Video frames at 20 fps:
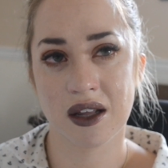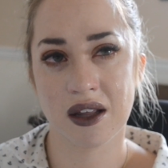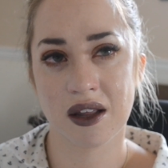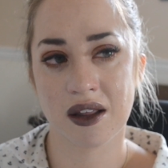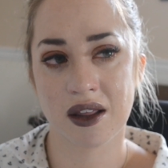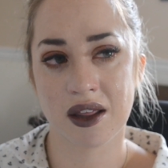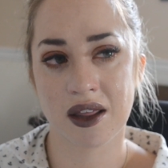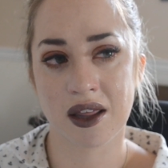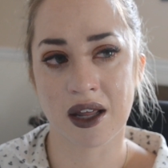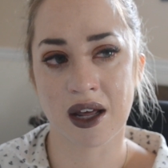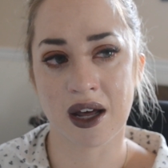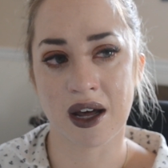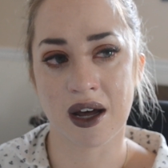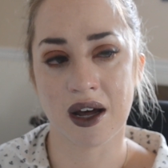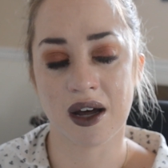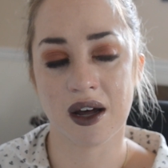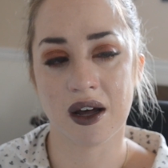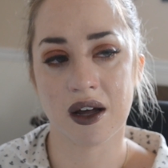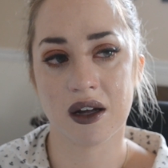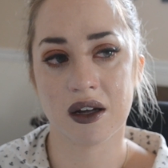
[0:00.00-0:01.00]

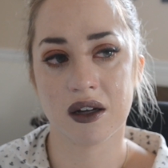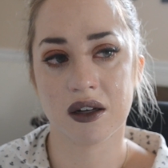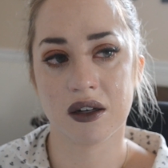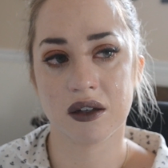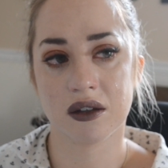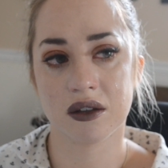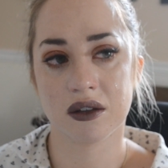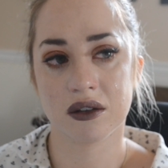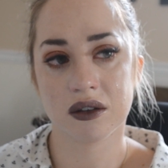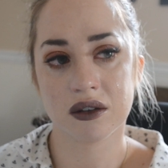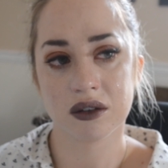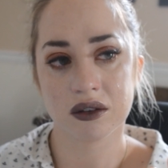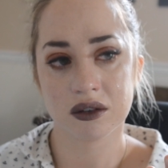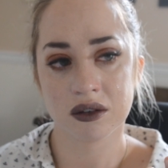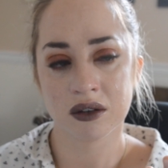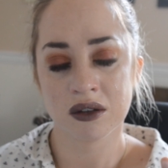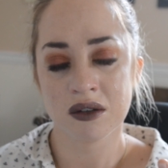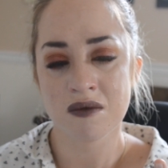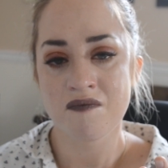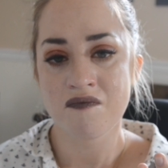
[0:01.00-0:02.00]
the
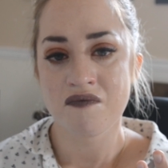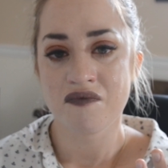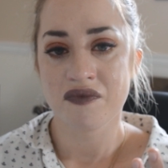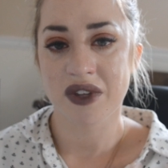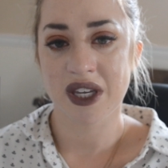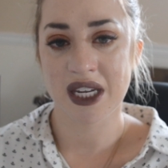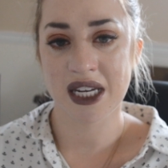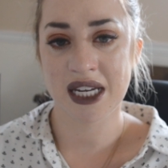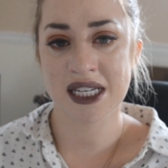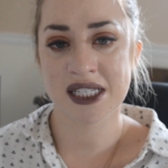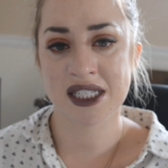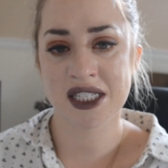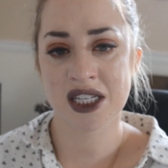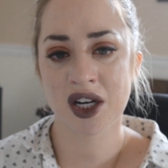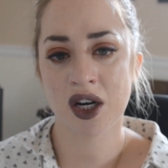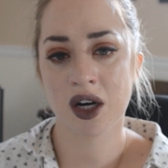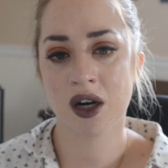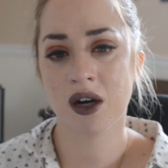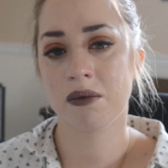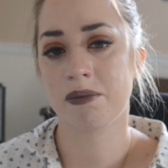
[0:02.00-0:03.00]

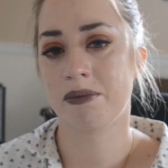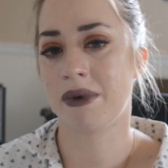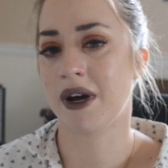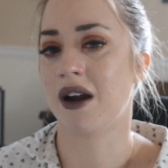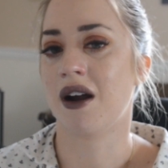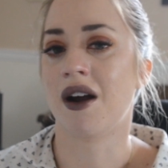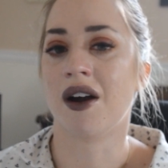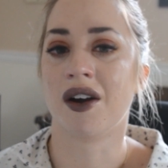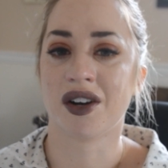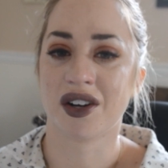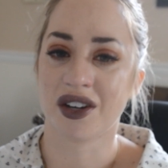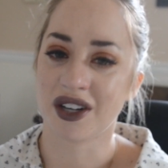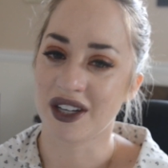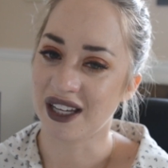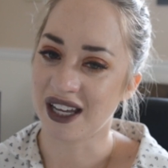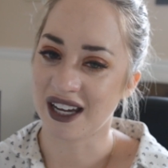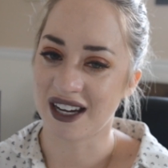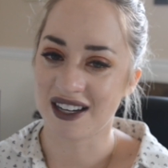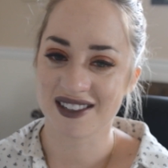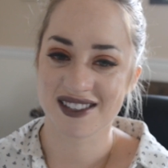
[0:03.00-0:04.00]
easier but harder it
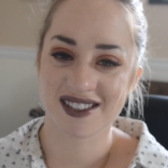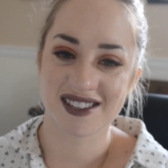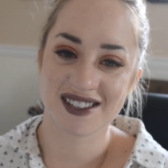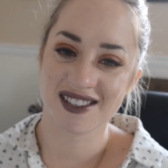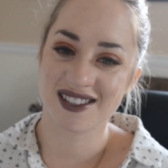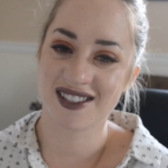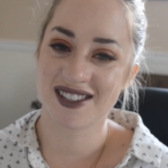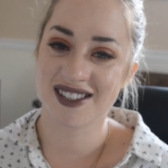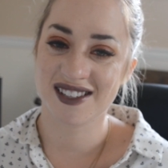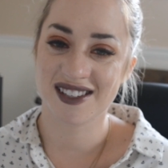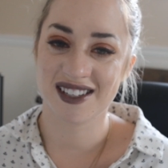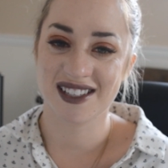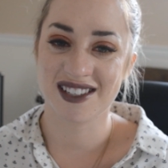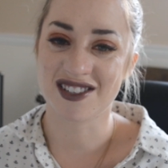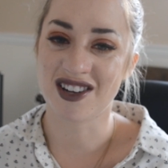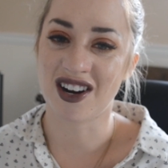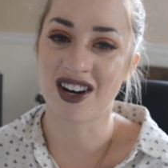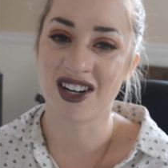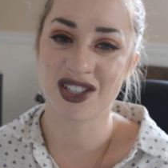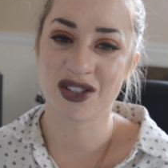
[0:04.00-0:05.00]
gets. It's
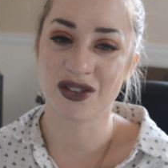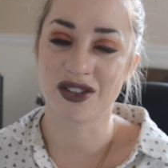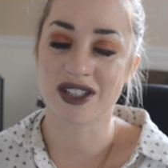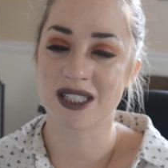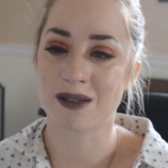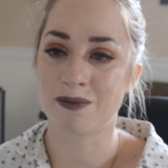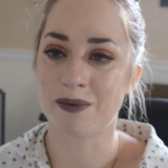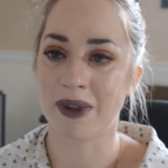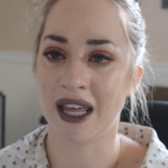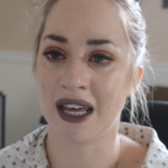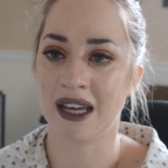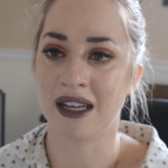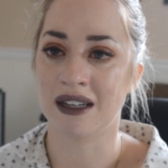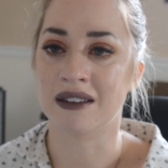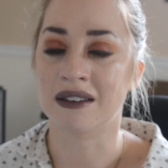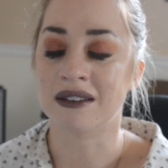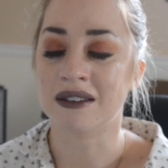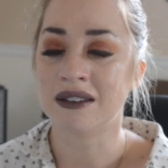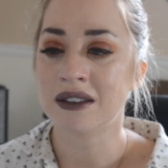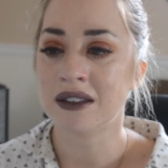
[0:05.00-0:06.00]
hard to
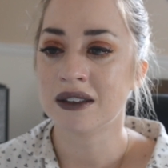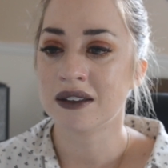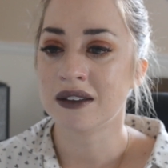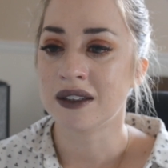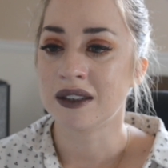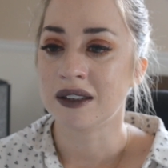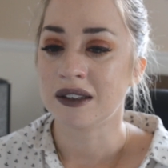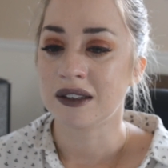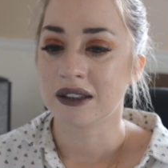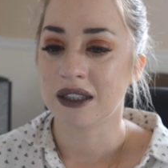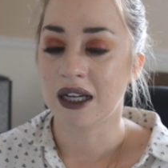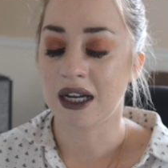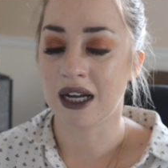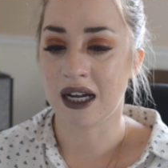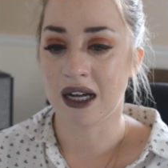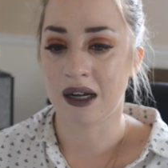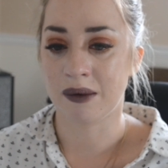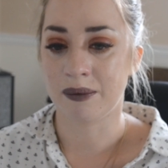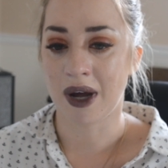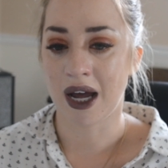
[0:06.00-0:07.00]
explain.
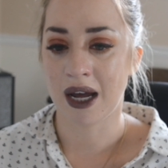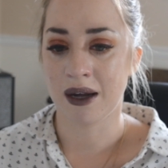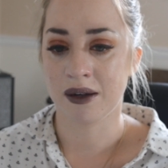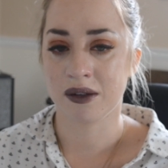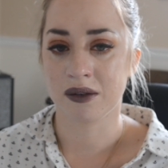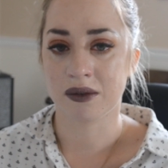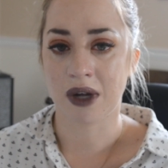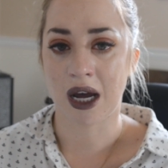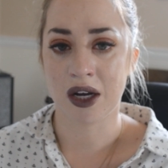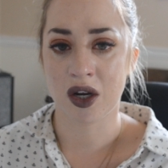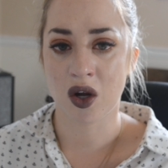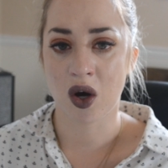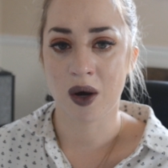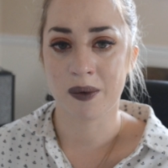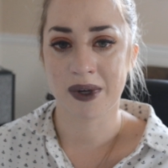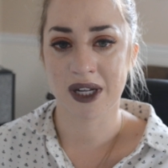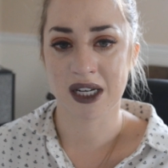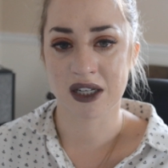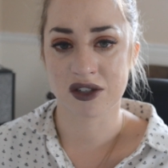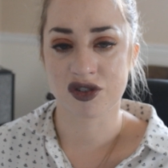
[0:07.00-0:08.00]
I know
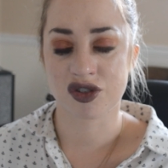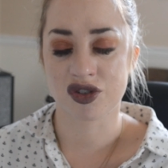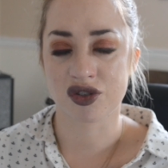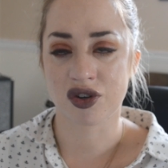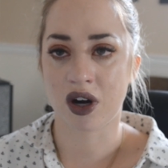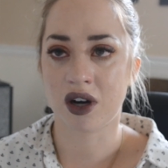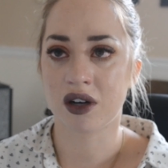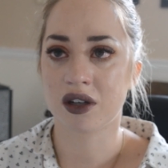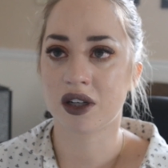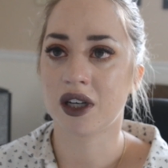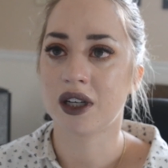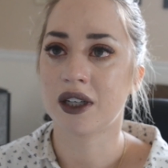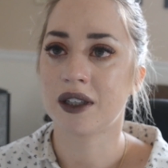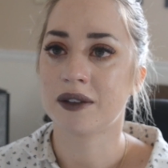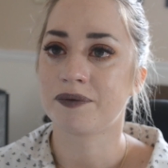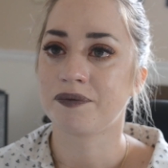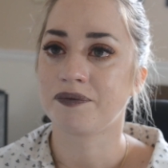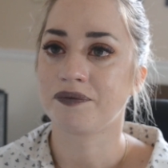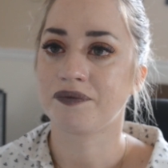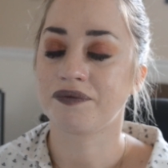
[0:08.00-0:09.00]
I'm getting
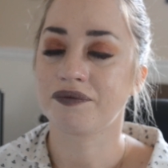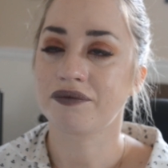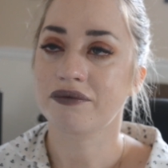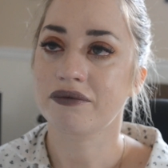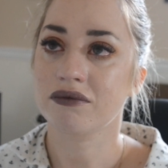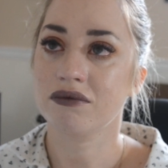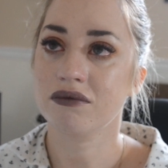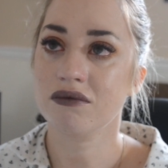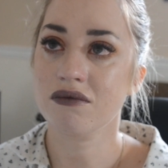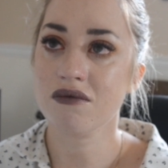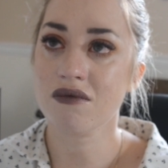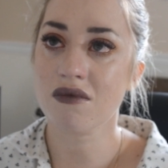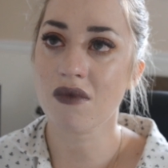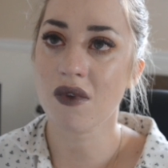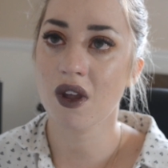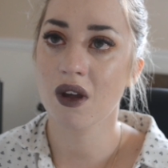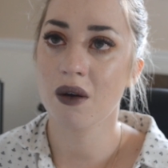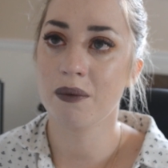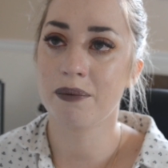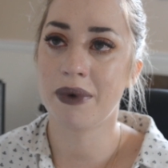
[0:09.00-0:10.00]
stronger,
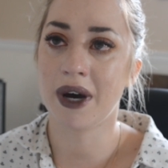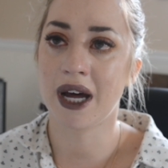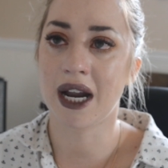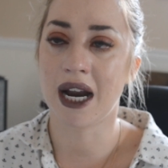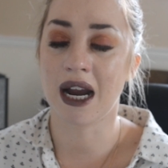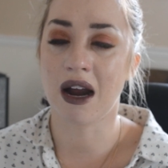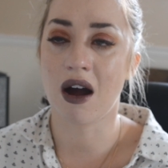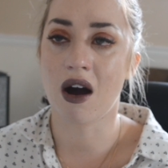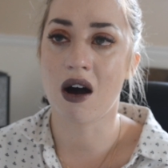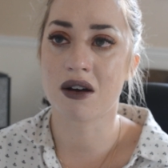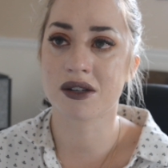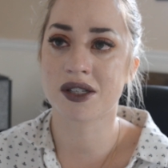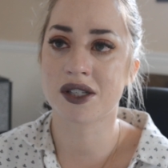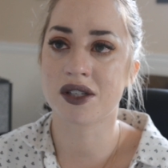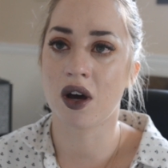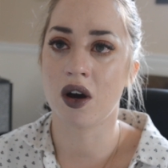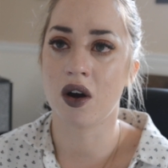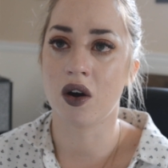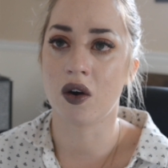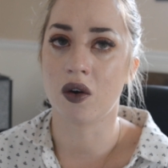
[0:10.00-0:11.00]
but I
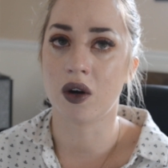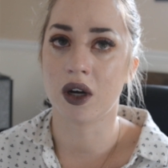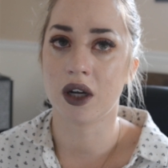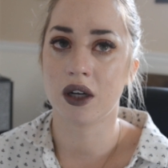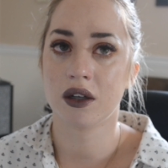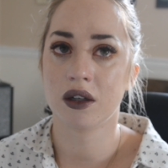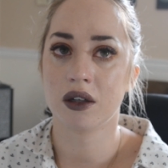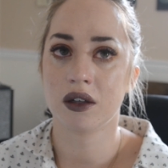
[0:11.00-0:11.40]
also